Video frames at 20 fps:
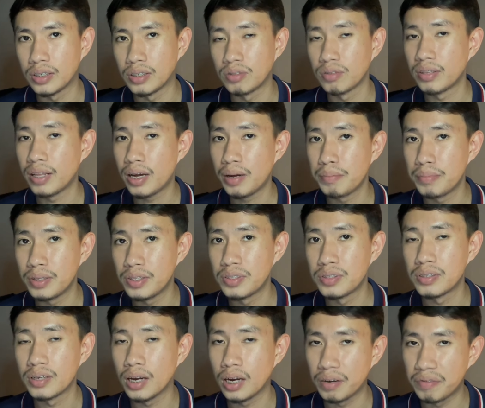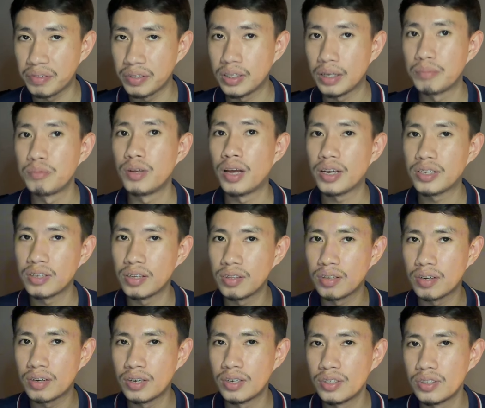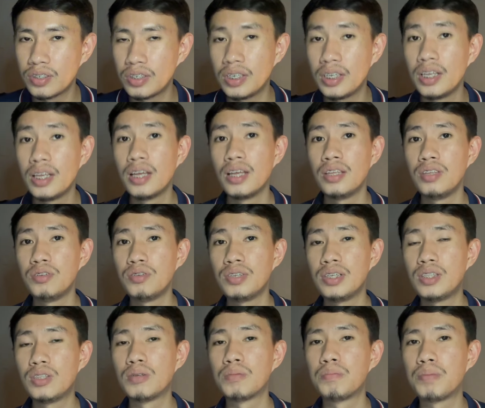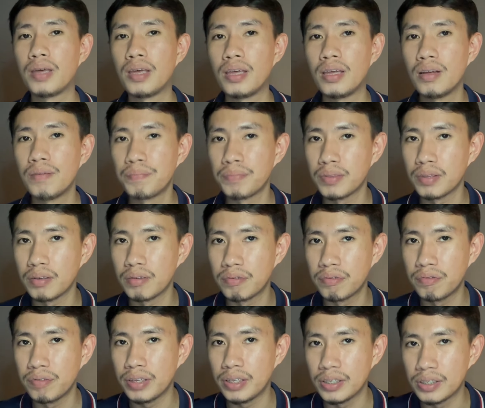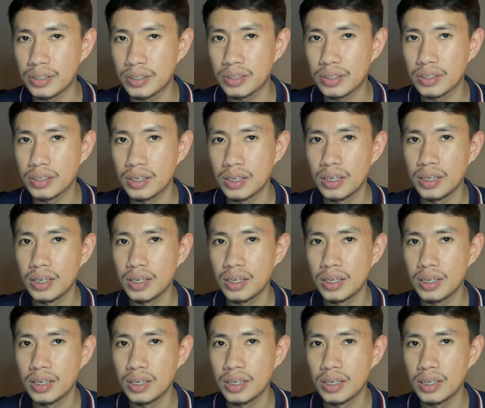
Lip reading: So that means every time you exit the country, you need to pay fees.